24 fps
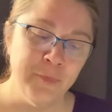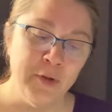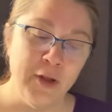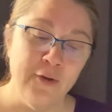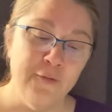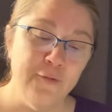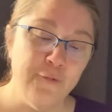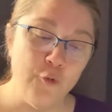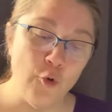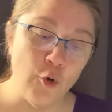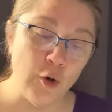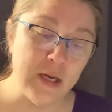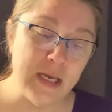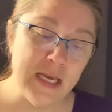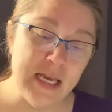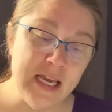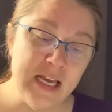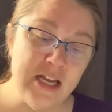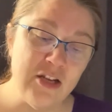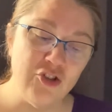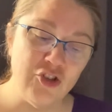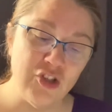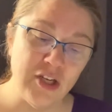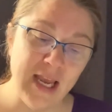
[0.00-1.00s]
for
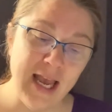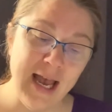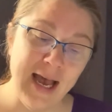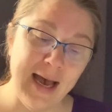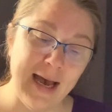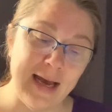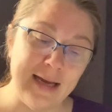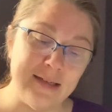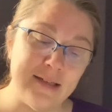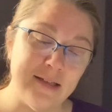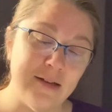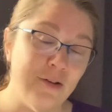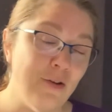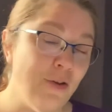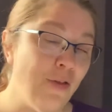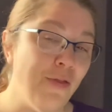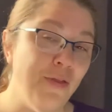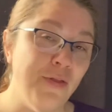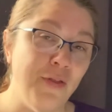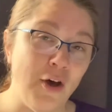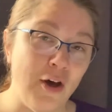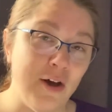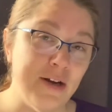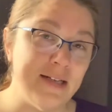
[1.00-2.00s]
each cat
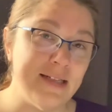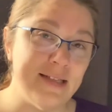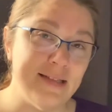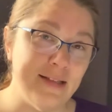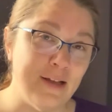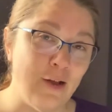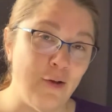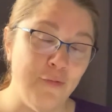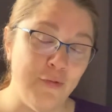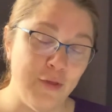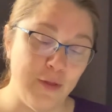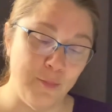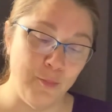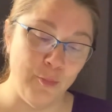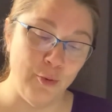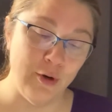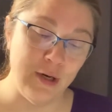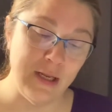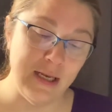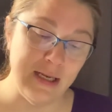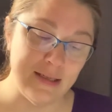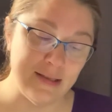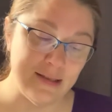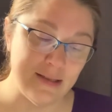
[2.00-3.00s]
thought itself the
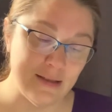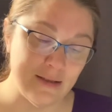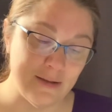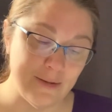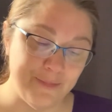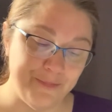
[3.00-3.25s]
prettiest,